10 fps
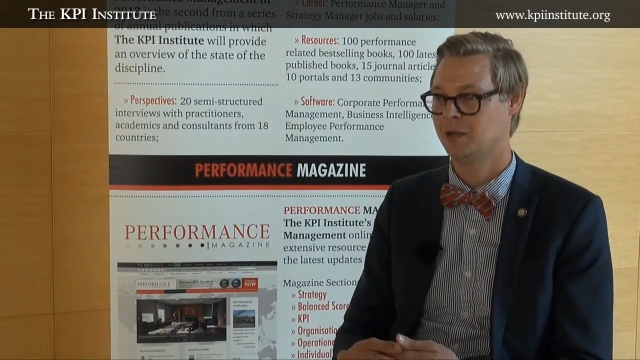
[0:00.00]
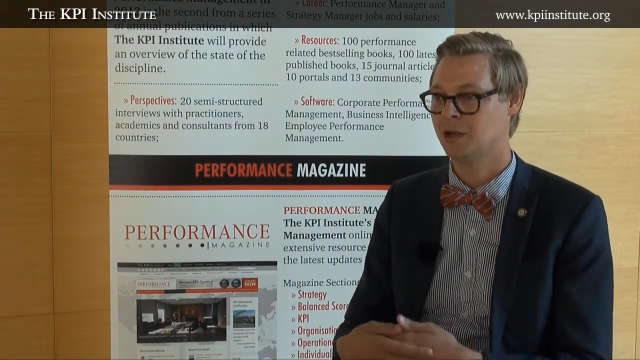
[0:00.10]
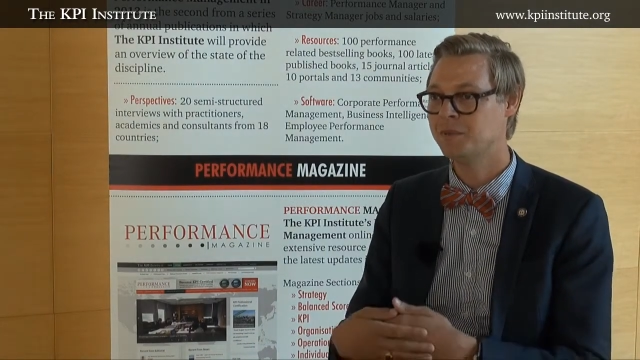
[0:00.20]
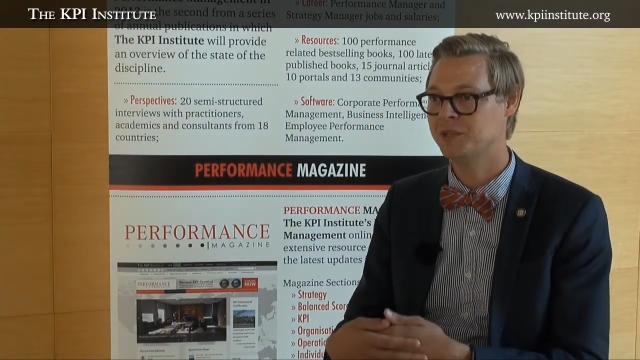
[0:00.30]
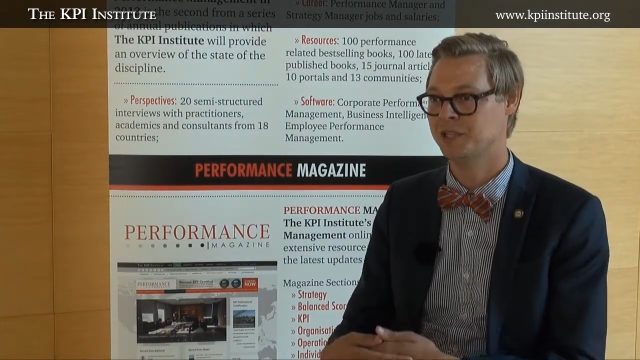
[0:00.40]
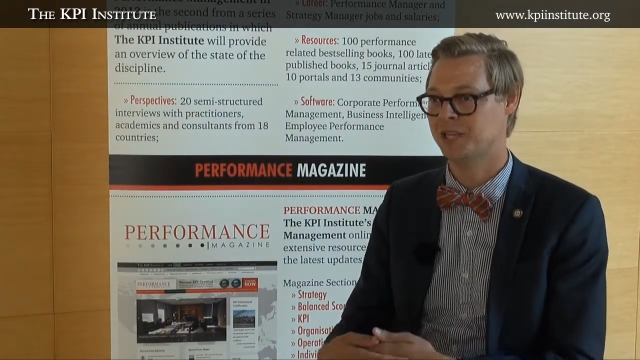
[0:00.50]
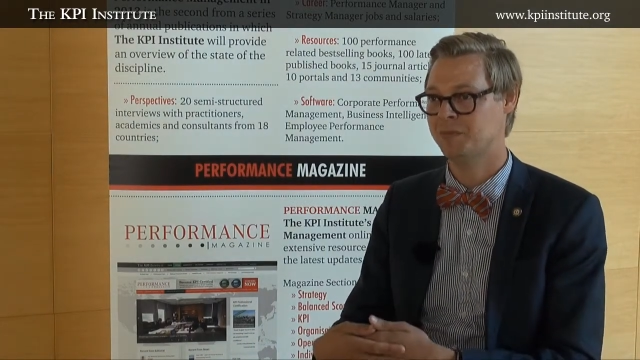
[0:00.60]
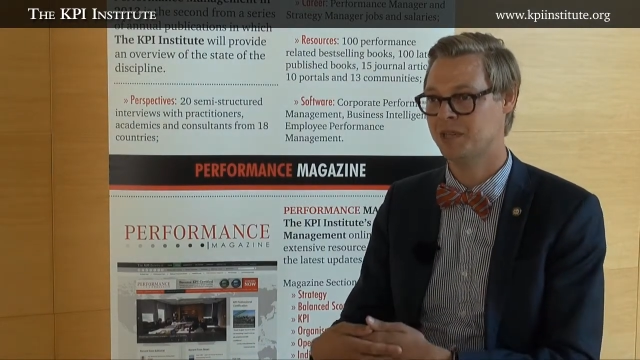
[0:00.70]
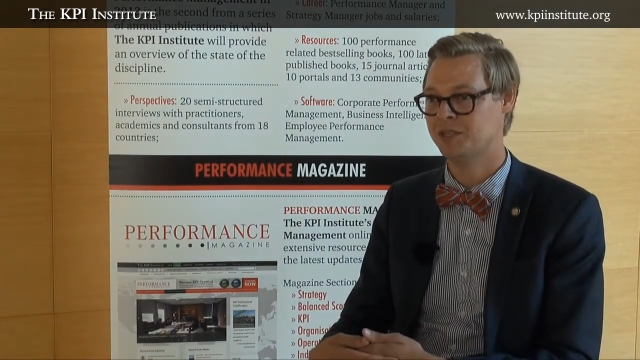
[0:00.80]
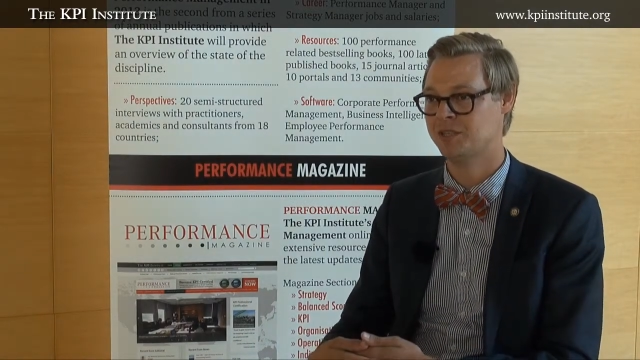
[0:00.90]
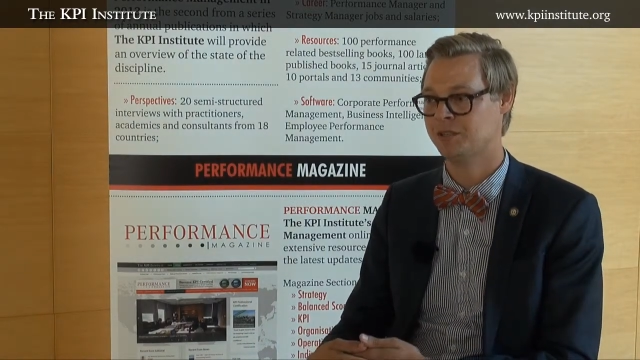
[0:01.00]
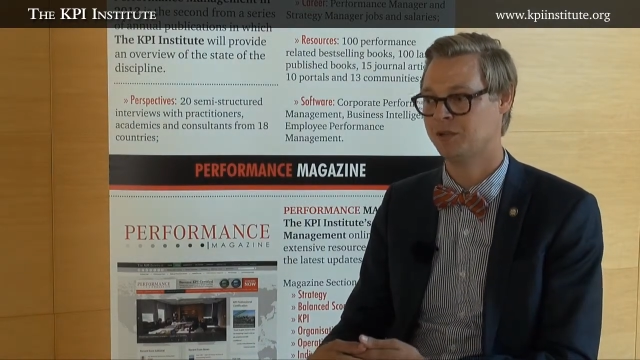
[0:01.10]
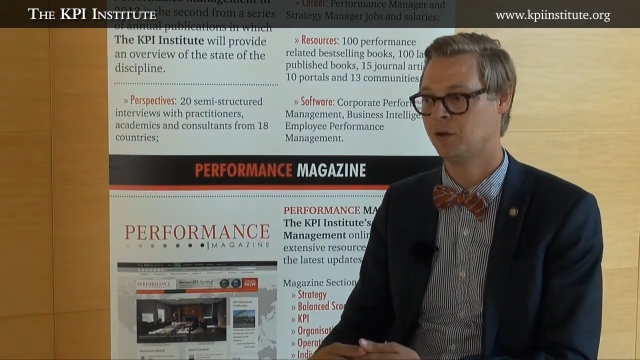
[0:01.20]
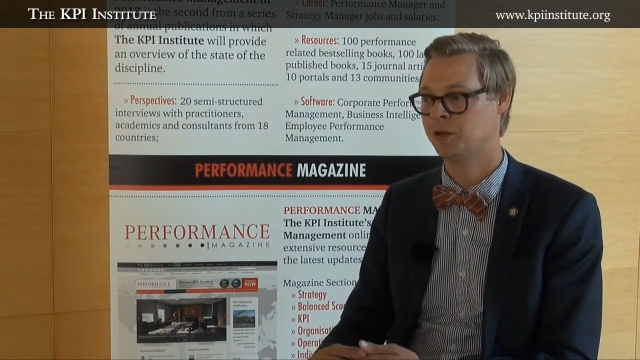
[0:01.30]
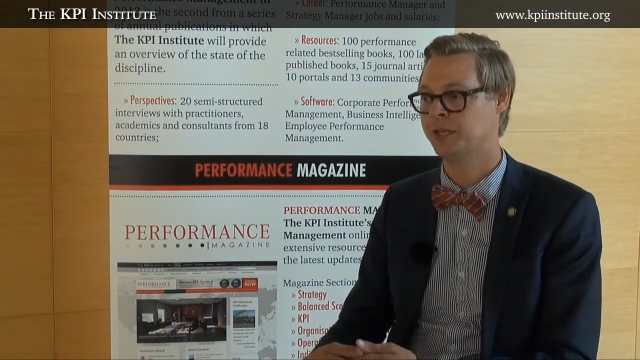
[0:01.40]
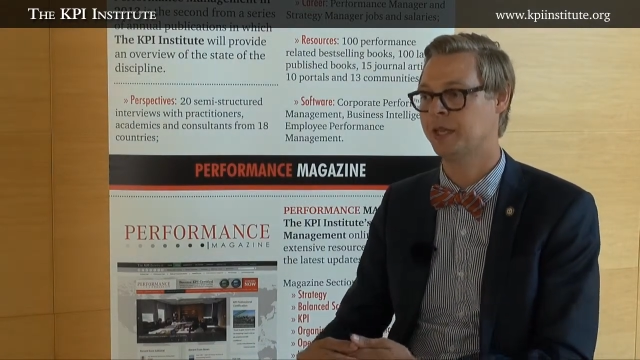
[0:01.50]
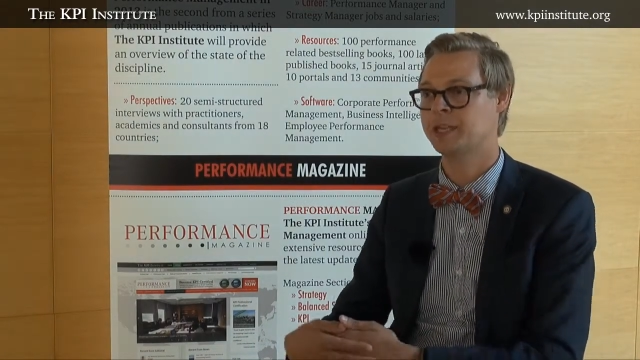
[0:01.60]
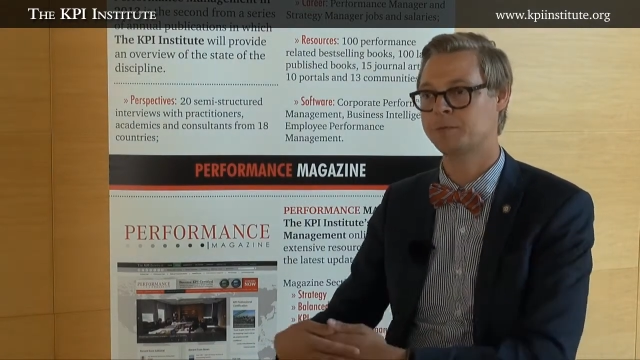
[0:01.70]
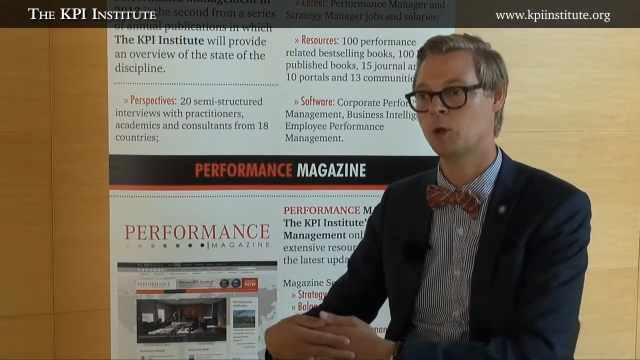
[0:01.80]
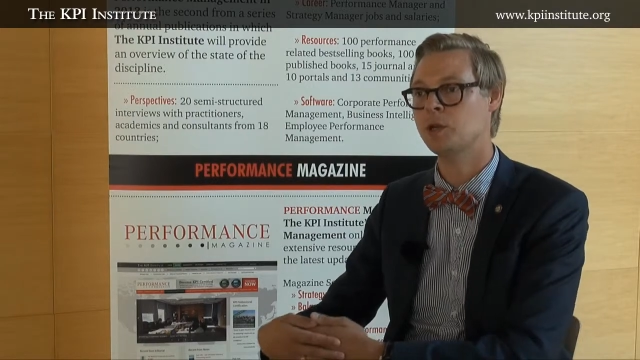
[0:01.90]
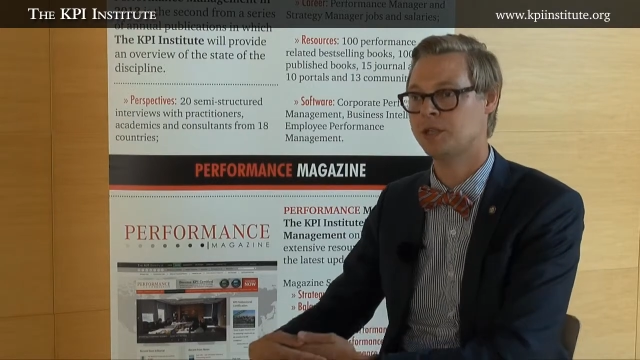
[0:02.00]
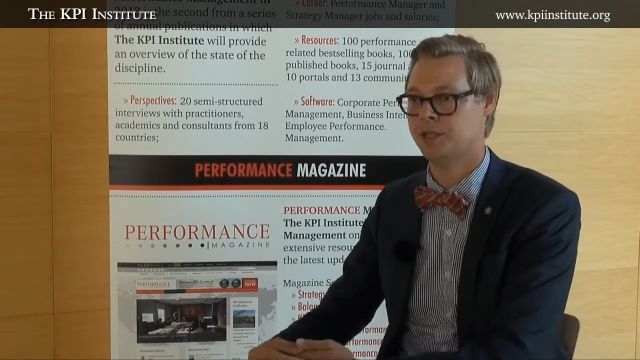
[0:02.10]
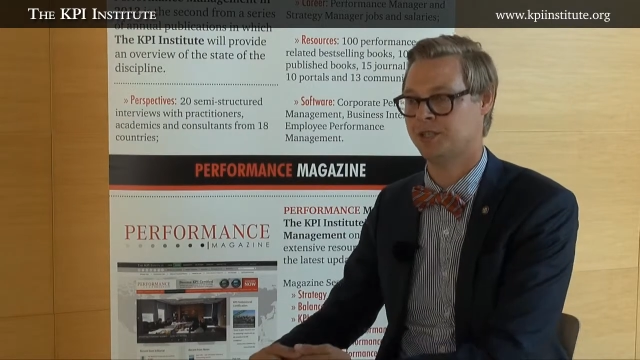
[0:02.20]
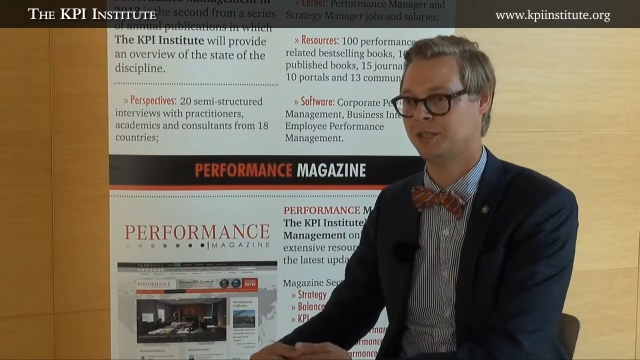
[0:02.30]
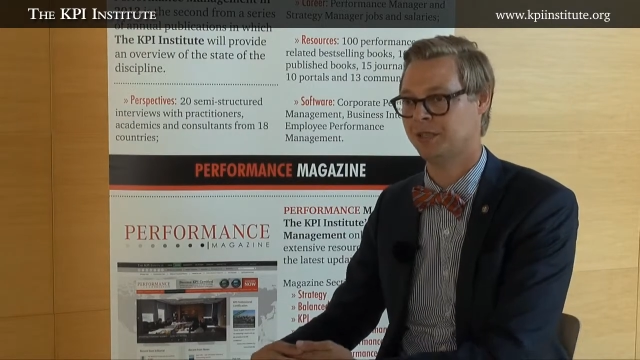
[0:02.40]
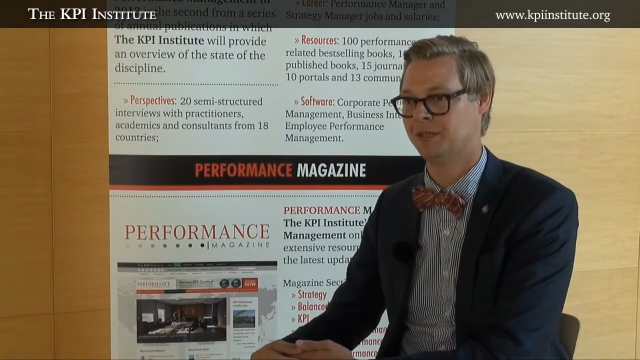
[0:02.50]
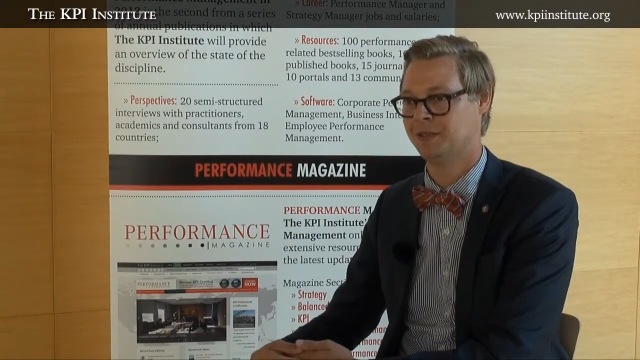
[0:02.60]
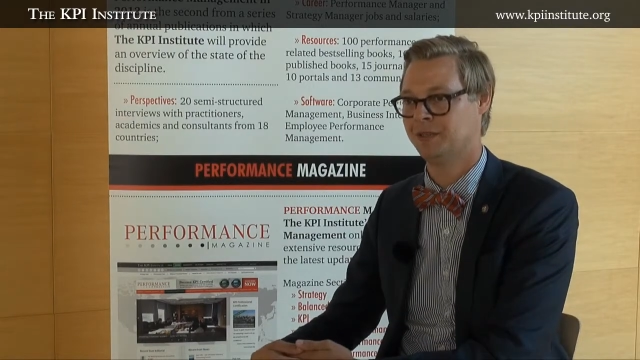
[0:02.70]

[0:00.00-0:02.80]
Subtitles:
Companies are measured on their exploitation,